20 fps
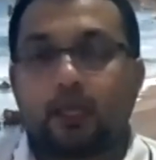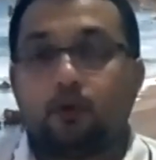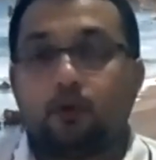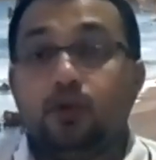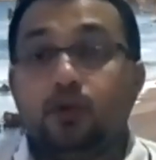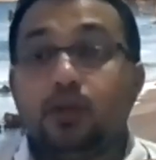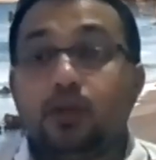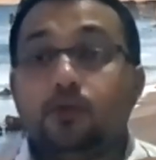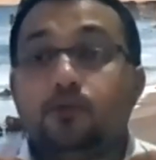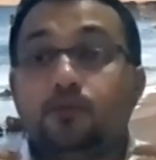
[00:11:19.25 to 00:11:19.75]

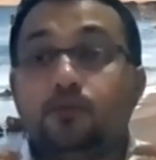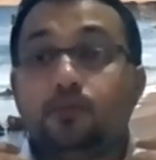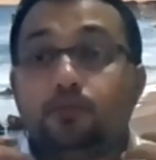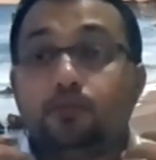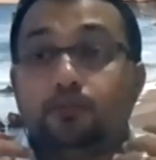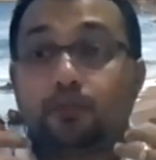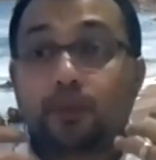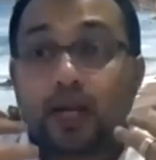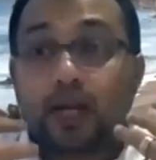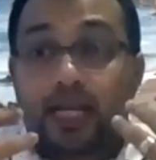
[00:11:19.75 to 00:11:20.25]
we
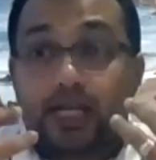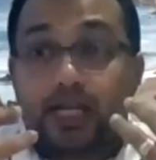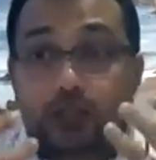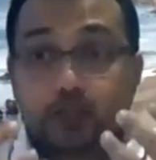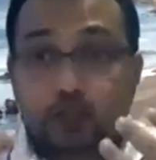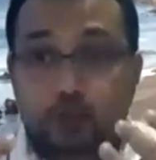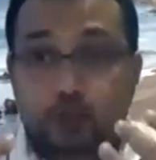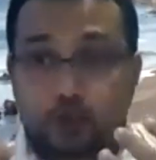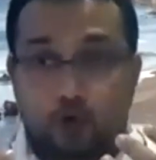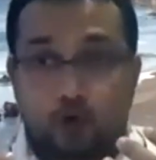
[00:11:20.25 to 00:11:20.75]

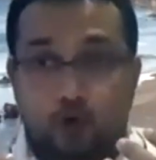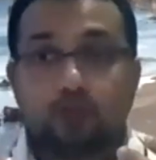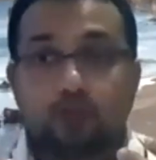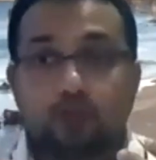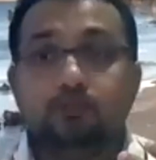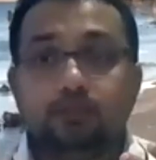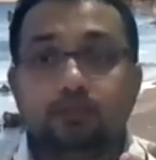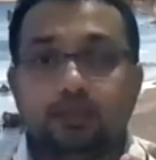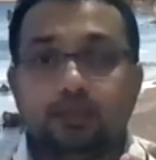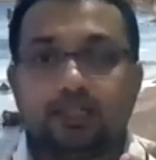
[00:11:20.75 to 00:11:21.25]

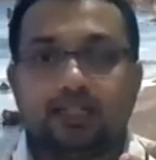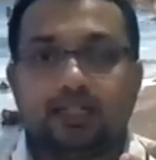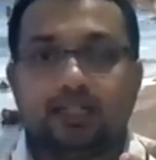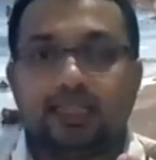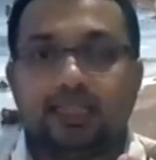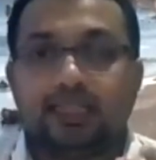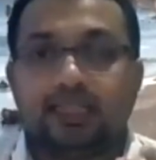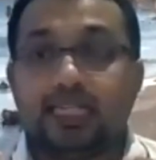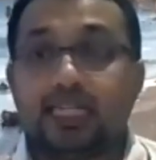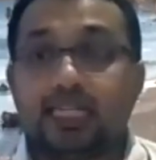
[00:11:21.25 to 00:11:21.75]
brainstormed
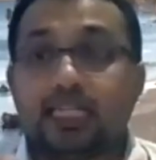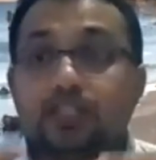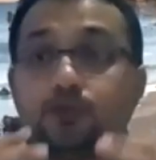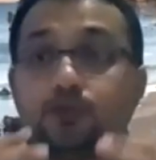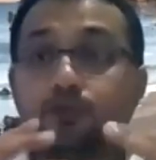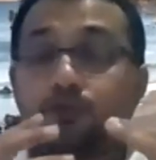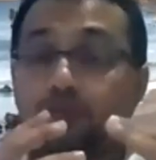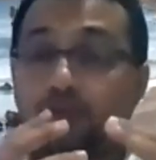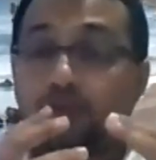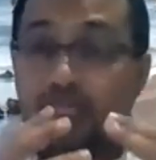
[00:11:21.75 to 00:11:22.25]
these
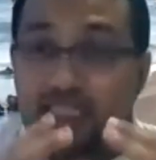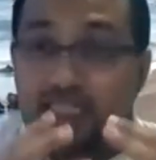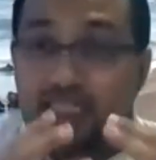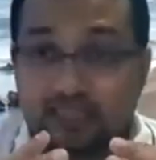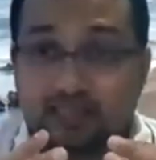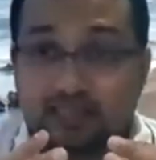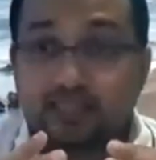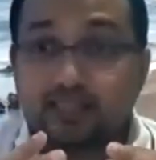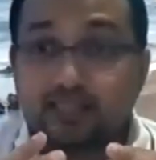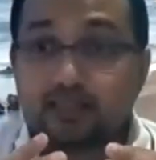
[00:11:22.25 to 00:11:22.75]

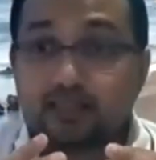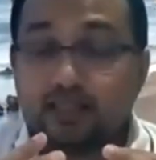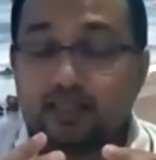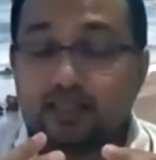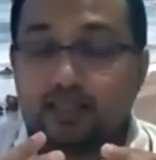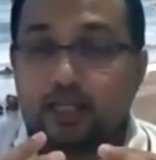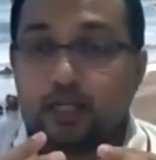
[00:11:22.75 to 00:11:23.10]
features